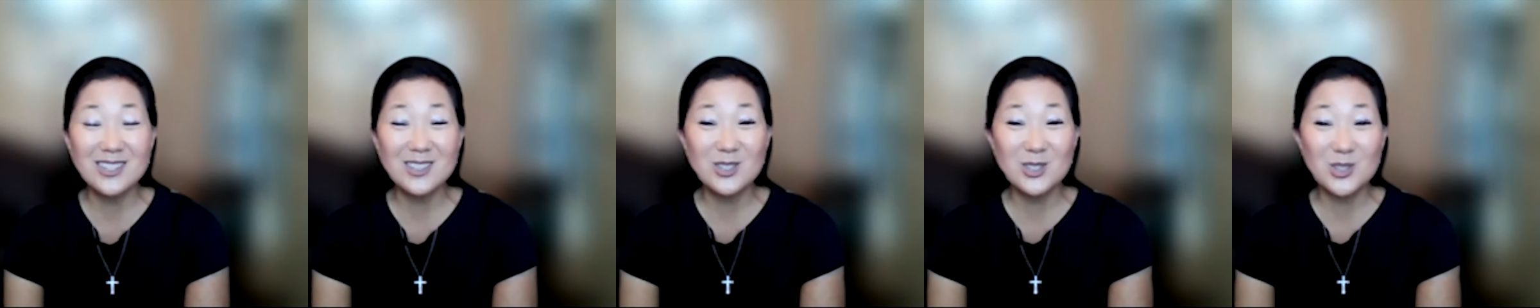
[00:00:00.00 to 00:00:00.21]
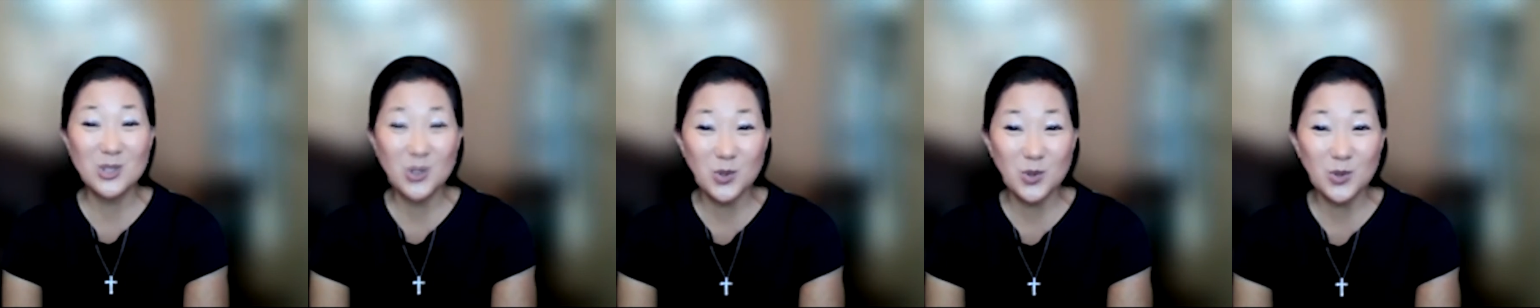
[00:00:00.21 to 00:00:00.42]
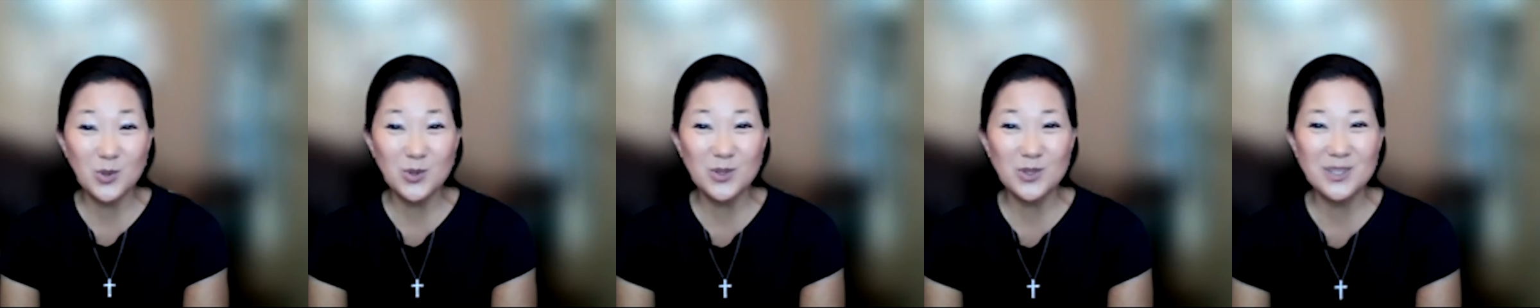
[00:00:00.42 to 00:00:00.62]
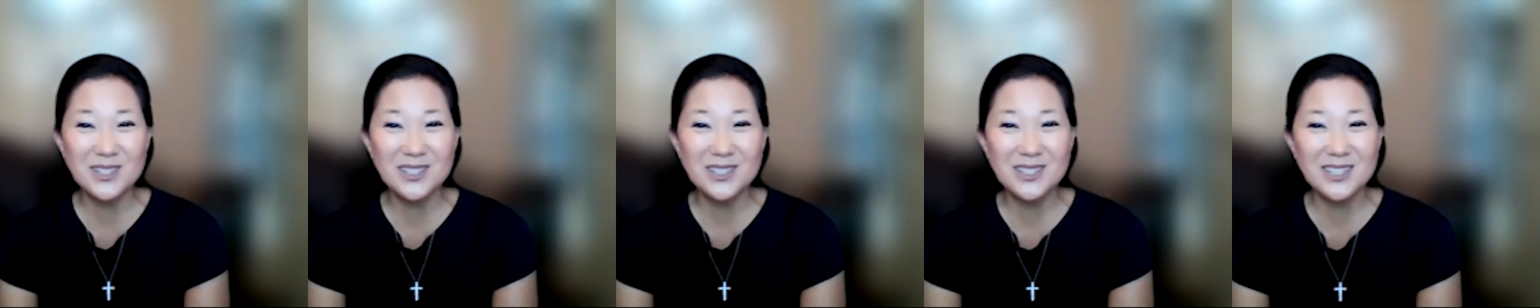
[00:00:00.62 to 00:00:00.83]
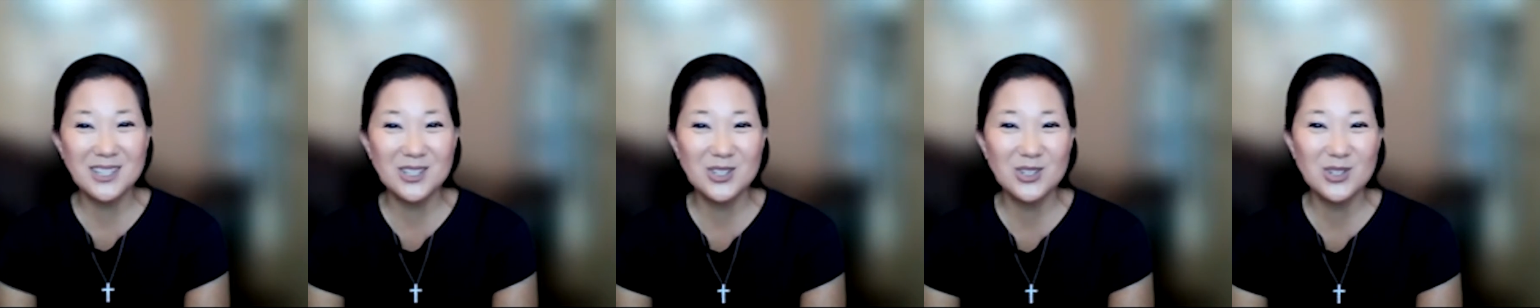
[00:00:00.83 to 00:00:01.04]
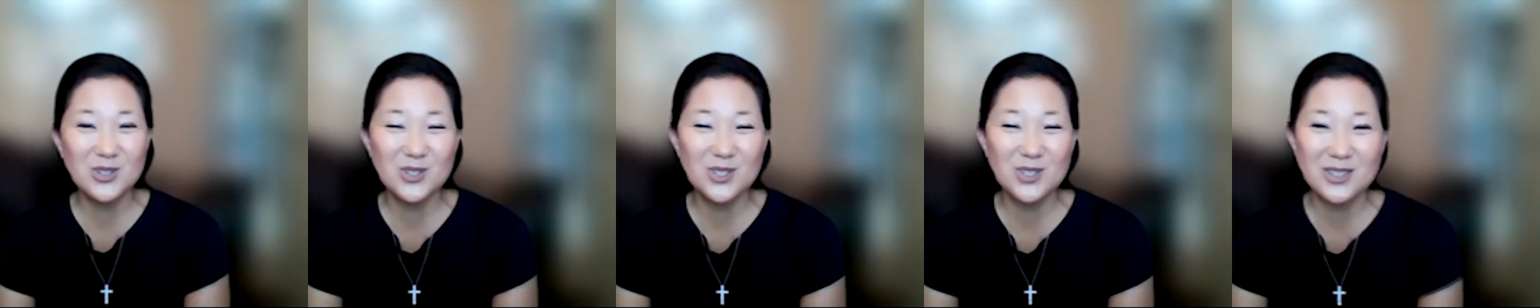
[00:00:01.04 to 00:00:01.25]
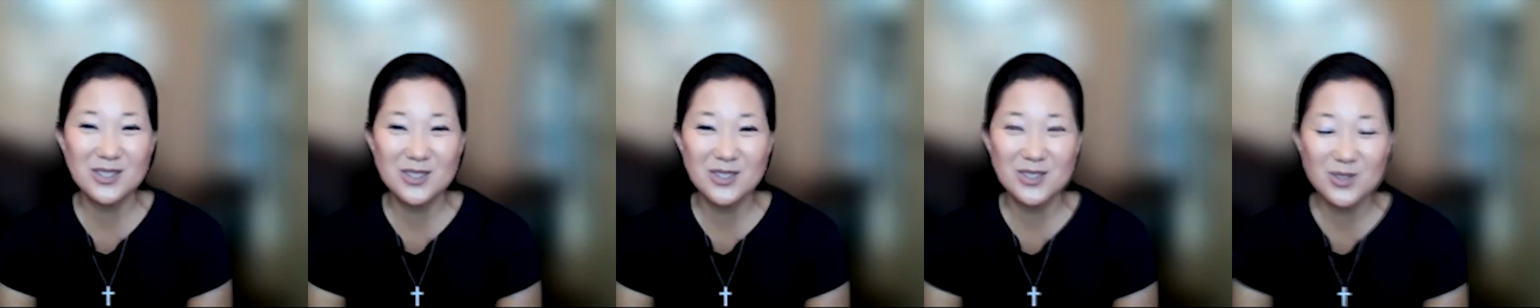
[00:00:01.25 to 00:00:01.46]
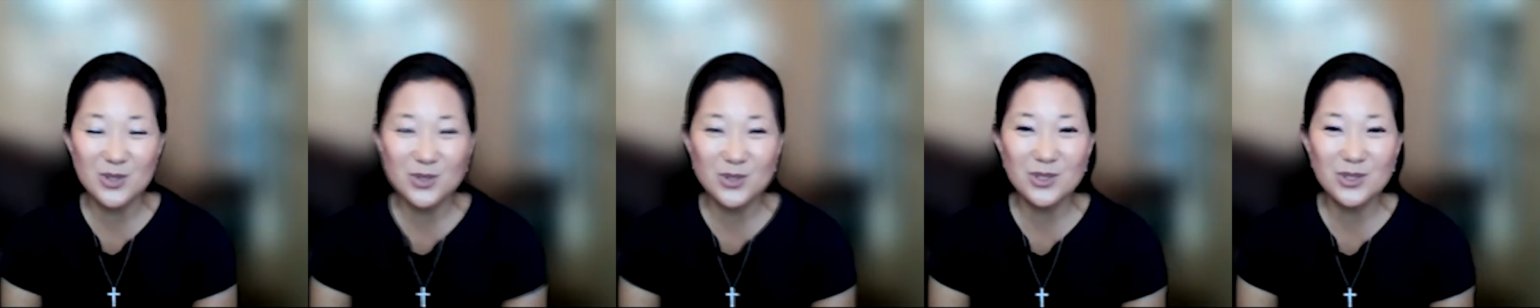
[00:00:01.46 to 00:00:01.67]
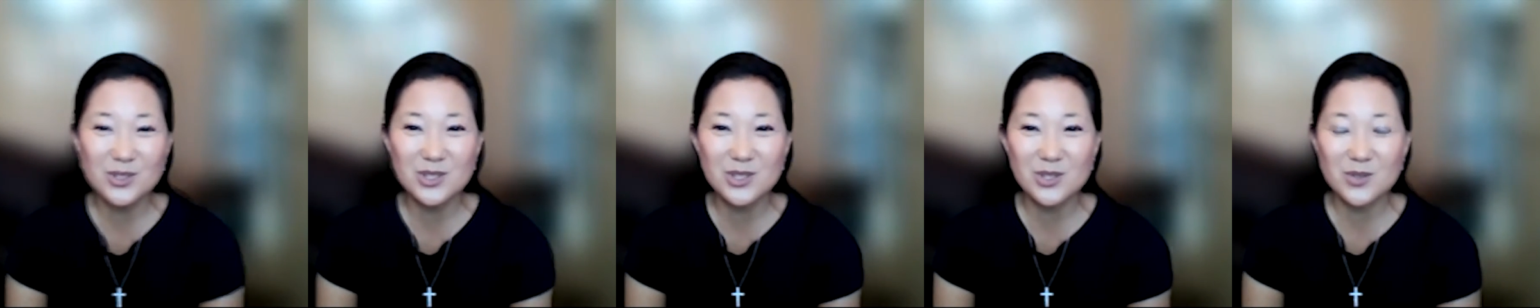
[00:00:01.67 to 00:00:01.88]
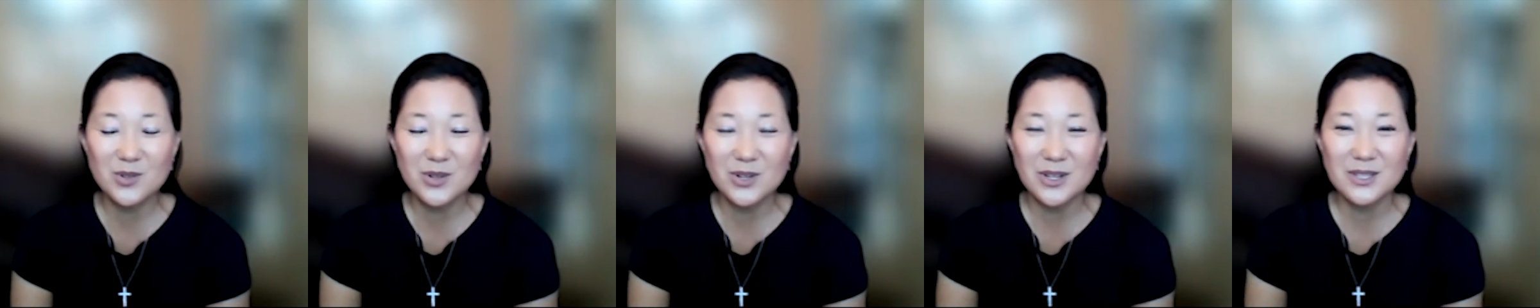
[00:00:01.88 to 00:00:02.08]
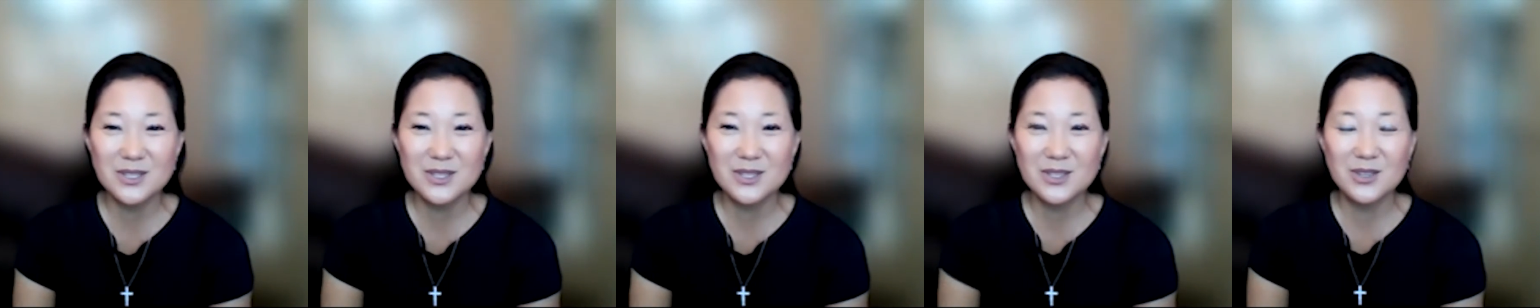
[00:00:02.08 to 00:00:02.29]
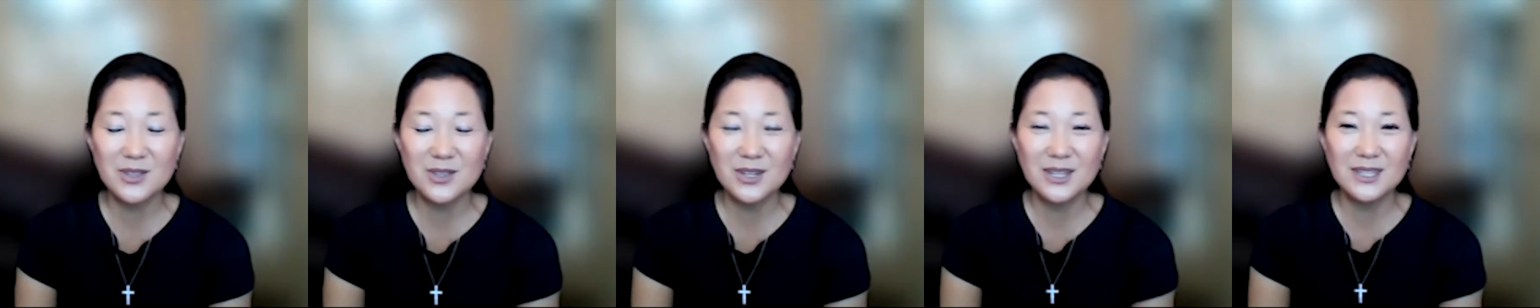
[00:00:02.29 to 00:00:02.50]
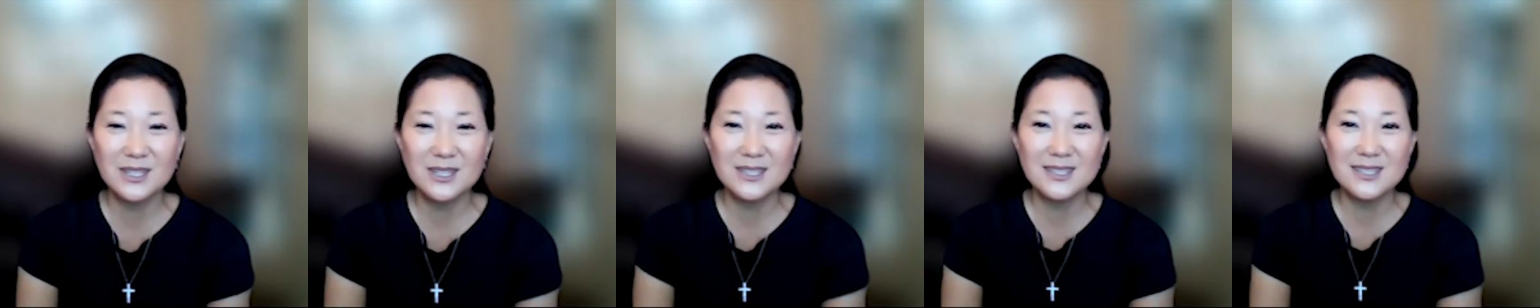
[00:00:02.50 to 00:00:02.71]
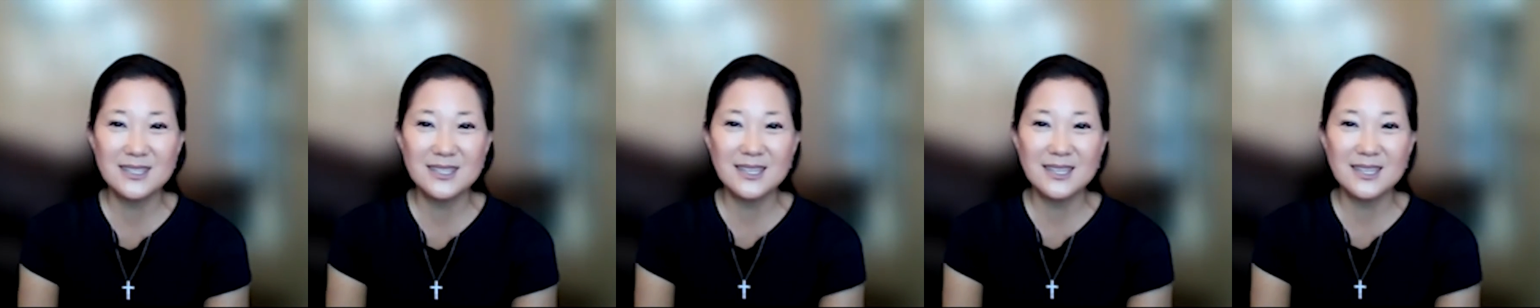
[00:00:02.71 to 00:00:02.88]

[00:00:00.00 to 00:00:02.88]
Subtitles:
schools, teachers, and students across the United